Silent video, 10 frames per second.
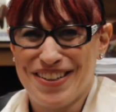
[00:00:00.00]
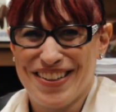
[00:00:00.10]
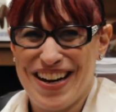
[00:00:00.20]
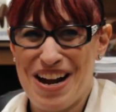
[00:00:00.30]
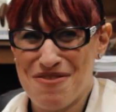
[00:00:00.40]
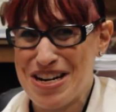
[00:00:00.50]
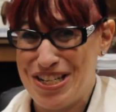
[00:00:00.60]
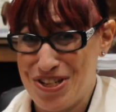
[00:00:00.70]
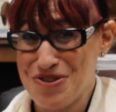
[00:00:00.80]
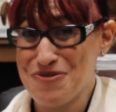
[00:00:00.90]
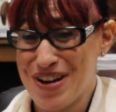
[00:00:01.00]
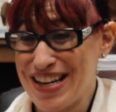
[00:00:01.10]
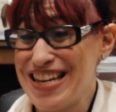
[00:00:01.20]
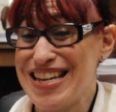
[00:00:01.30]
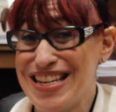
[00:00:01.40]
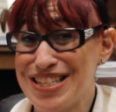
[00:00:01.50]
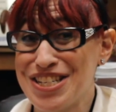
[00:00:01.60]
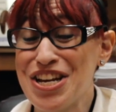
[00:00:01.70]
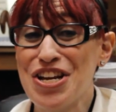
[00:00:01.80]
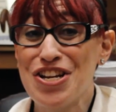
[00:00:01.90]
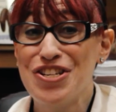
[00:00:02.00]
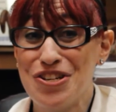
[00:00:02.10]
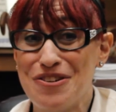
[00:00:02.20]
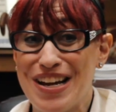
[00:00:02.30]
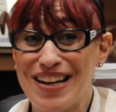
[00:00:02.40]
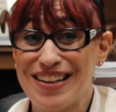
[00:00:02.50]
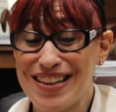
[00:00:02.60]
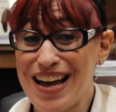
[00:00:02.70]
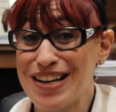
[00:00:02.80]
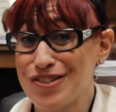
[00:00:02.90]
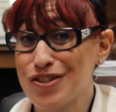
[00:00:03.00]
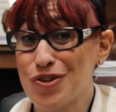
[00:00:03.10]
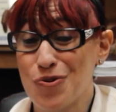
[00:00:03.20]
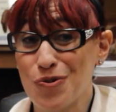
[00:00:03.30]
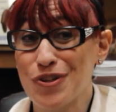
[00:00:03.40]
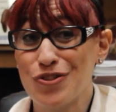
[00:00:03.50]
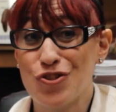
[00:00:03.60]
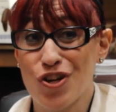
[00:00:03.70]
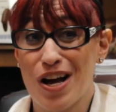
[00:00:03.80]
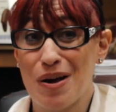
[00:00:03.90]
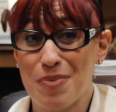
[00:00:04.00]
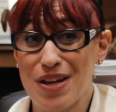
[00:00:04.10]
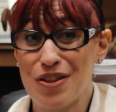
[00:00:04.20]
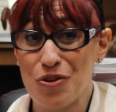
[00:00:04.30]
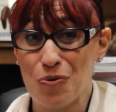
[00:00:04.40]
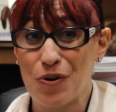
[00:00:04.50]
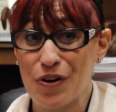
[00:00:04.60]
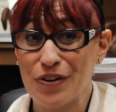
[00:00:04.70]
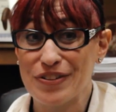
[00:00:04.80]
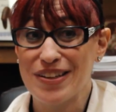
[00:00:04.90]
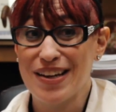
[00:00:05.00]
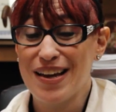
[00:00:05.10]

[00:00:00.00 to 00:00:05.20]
I want to do what he's doing. That is the coolest job in the world.